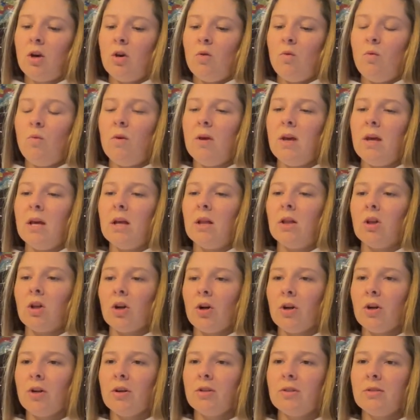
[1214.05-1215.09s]
we
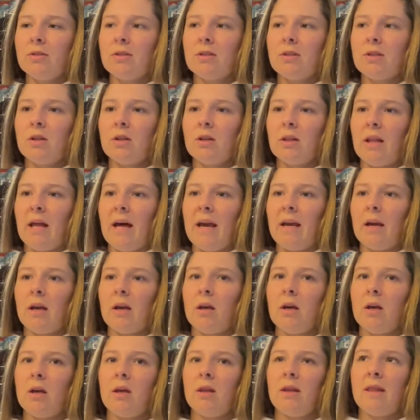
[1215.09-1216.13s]
learned like
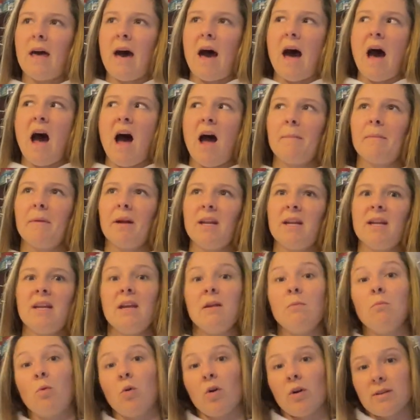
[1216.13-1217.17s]
that I'm going to
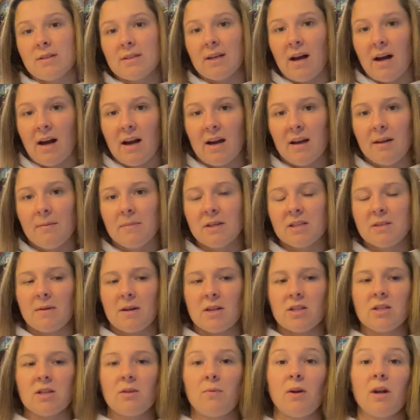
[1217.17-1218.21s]
need more time,
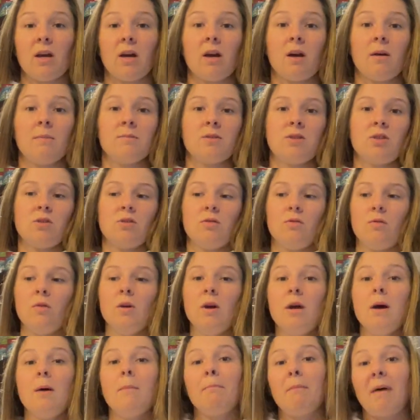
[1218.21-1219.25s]
especially when it comes to
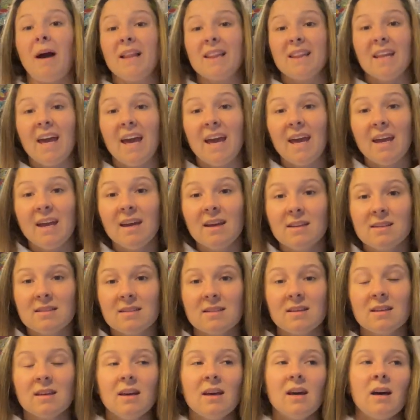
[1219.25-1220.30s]
my
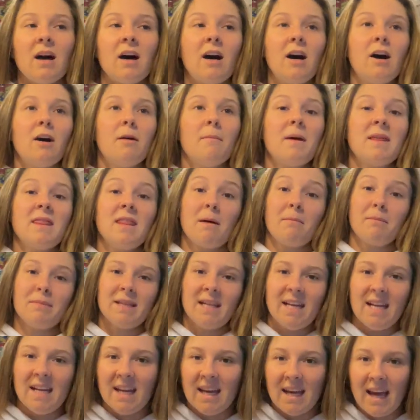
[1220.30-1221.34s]
legs, and them
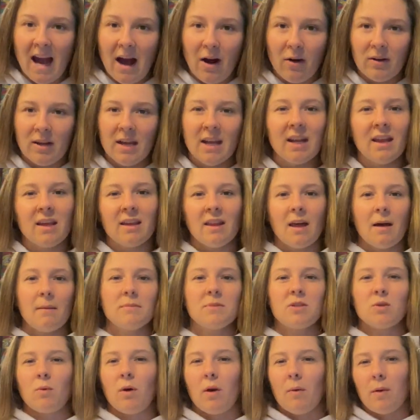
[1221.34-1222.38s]
leaning out and getting them
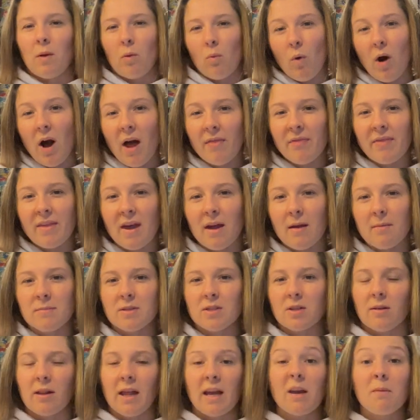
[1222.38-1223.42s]
to where we want them.
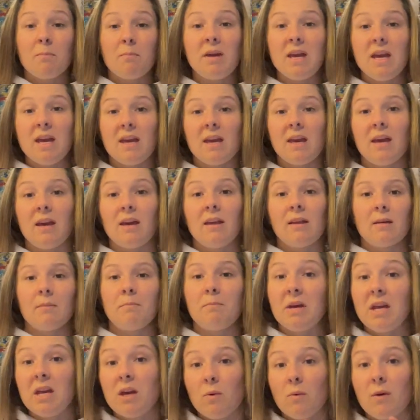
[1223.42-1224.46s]
So like peak
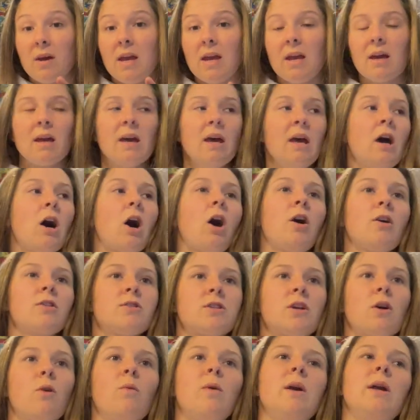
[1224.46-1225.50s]
week.
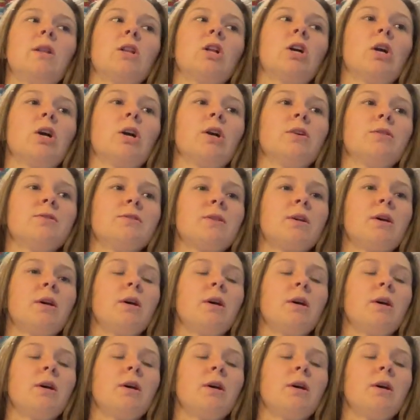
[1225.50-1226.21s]
Also, we learned,